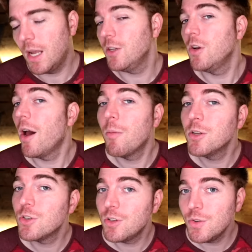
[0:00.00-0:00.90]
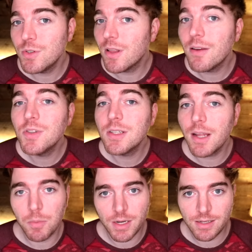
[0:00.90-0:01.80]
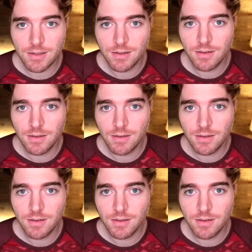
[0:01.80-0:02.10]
And you know how much the news loves celebrities.